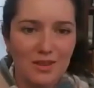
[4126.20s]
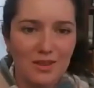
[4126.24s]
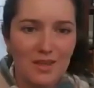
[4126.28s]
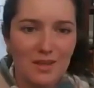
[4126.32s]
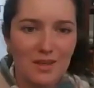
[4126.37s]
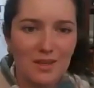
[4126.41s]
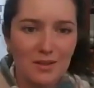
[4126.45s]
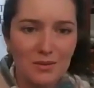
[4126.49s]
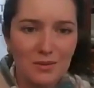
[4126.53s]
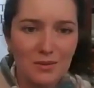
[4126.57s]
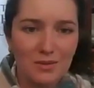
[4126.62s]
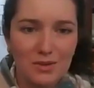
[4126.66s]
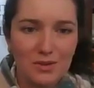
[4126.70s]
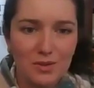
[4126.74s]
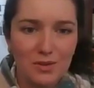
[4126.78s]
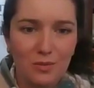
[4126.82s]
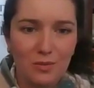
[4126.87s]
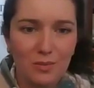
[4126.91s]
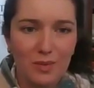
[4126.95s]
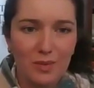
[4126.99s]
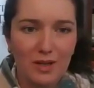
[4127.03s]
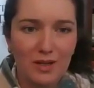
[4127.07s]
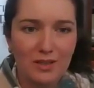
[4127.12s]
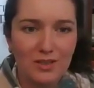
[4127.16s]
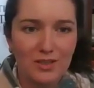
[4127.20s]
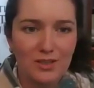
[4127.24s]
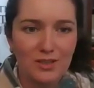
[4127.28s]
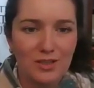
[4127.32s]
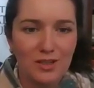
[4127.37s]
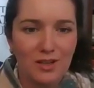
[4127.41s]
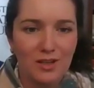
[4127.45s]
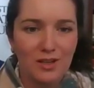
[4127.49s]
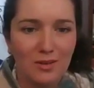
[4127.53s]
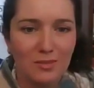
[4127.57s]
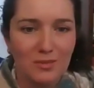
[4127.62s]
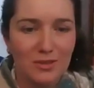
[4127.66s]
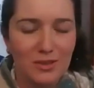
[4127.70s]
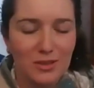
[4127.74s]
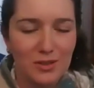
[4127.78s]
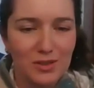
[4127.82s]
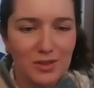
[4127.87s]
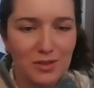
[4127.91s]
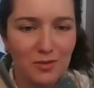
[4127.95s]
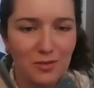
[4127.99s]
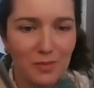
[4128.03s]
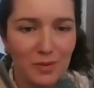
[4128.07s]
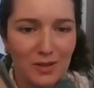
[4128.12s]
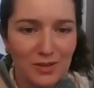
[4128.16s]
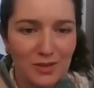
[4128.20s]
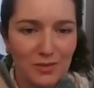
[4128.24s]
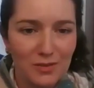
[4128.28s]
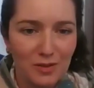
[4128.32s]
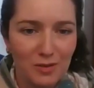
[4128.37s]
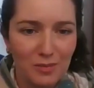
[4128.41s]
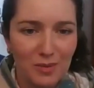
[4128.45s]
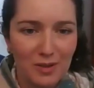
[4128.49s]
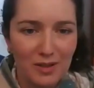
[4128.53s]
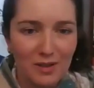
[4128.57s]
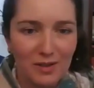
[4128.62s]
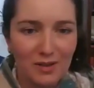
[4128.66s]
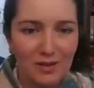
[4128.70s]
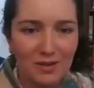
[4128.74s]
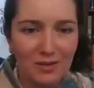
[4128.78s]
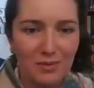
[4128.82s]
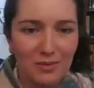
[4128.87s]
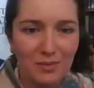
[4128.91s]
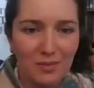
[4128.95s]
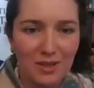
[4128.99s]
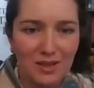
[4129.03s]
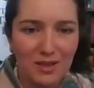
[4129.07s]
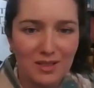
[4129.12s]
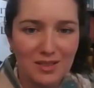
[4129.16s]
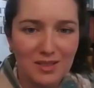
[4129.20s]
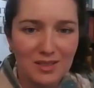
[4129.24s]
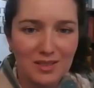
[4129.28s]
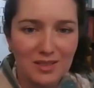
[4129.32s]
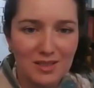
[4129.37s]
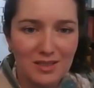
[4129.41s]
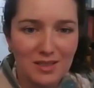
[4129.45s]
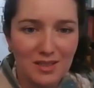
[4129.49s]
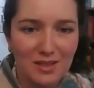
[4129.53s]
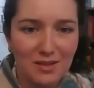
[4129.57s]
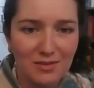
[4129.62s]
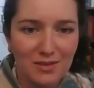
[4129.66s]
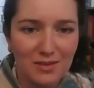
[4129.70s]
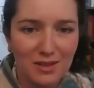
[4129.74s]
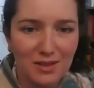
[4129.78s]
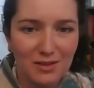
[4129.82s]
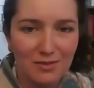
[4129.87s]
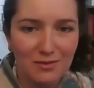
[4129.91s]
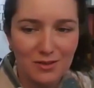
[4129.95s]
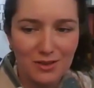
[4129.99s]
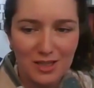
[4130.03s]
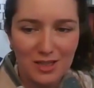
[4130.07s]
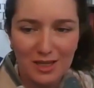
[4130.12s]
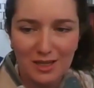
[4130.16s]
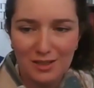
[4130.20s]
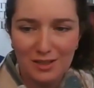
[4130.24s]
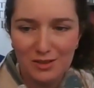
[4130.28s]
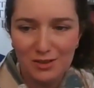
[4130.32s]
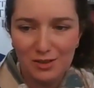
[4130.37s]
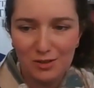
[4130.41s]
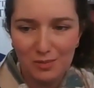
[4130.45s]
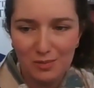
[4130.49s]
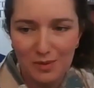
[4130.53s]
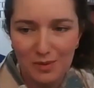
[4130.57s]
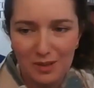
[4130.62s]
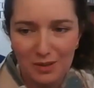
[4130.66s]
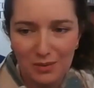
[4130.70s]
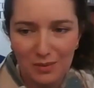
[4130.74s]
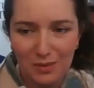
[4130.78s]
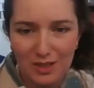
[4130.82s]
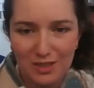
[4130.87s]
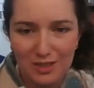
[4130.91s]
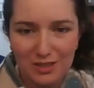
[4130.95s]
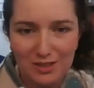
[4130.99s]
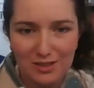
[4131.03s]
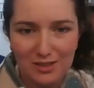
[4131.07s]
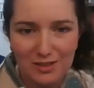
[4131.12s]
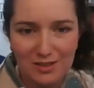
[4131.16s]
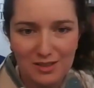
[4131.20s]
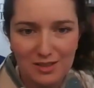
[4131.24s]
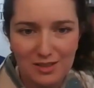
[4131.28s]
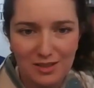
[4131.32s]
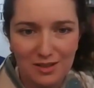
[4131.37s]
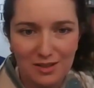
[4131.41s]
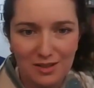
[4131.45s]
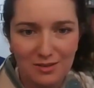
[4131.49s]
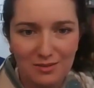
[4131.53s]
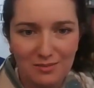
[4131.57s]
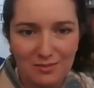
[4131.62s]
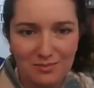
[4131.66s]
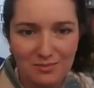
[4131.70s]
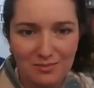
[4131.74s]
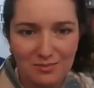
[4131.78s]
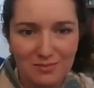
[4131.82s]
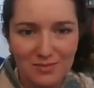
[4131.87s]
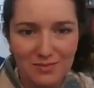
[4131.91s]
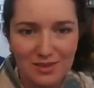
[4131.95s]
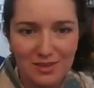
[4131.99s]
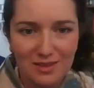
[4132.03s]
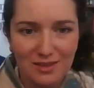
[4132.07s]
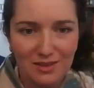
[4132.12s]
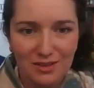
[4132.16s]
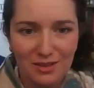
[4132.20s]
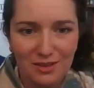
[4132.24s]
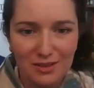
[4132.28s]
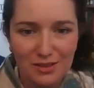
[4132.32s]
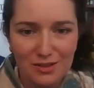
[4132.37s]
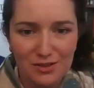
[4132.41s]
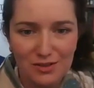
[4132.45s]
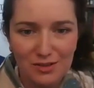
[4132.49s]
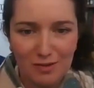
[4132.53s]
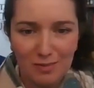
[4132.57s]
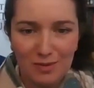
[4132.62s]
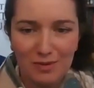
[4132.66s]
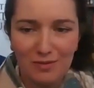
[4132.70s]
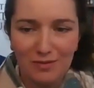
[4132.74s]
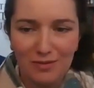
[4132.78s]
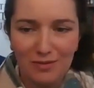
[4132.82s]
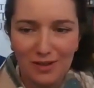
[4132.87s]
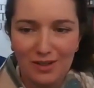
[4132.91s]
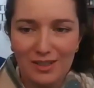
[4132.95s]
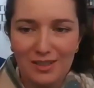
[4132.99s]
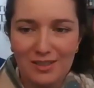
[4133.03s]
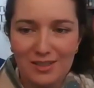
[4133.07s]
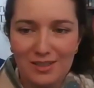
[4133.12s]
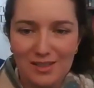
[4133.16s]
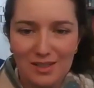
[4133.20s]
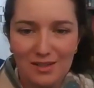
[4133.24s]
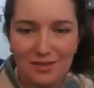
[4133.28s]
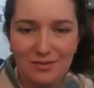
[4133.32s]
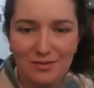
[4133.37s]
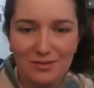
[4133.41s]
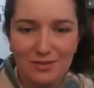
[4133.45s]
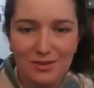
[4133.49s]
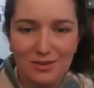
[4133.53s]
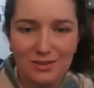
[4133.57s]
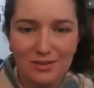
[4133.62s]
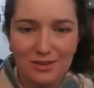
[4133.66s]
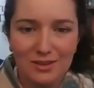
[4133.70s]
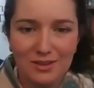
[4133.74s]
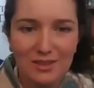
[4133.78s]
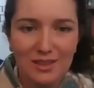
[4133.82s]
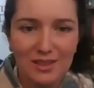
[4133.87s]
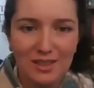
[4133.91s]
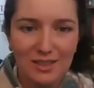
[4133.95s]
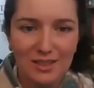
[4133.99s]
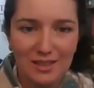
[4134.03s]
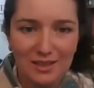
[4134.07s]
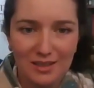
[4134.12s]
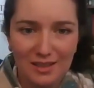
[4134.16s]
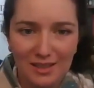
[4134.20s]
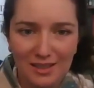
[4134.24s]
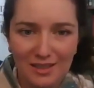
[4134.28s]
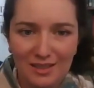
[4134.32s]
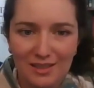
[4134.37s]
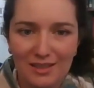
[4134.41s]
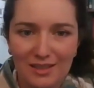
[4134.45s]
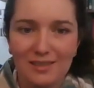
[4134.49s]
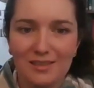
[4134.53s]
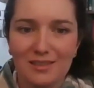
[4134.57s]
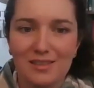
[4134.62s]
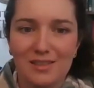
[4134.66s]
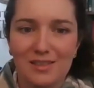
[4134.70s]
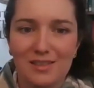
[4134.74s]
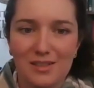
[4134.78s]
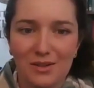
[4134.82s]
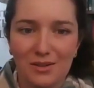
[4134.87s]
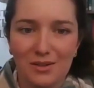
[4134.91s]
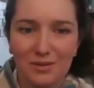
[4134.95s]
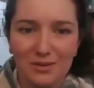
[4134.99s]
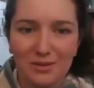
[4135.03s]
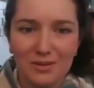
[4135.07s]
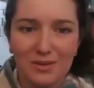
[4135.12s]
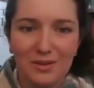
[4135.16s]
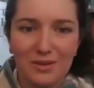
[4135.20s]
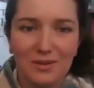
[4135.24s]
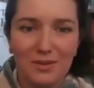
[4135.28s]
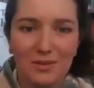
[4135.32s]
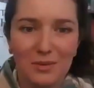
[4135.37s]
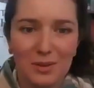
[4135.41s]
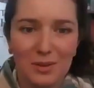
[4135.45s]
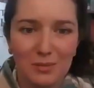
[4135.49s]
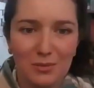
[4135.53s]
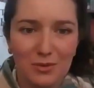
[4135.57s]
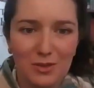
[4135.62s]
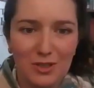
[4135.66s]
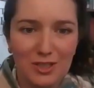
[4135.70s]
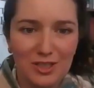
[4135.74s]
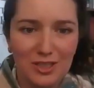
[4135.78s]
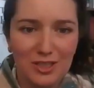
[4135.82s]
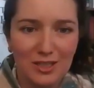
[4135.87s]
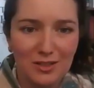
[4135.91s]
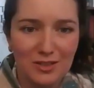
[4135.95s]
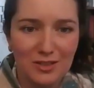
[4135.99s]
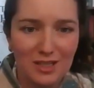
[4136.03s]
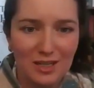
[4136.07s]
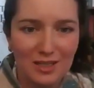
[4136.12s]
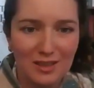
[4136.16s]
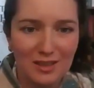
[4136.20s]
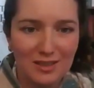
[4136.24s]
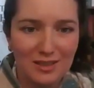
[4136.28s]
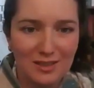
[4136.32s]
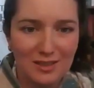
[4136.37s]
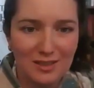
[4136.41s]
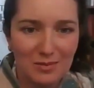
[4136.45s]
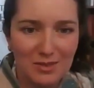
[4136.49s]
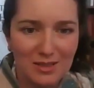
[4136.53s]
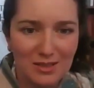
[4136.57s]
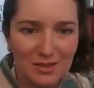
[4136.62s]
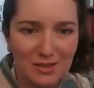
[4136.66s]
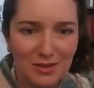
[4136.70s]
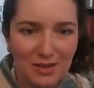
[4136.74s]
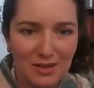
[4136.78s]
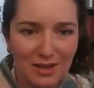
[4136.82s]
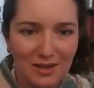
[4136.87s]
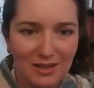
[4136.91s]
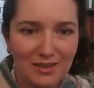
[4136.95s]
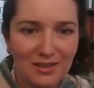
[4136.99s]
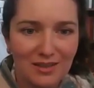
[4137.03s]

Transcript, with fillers: Thank you so much, um, Joseph Pearce, for being with us this evening and for taking so many questions. Um, your answers have been very insightful and enlightening. So we appreciate you taking the time to do that.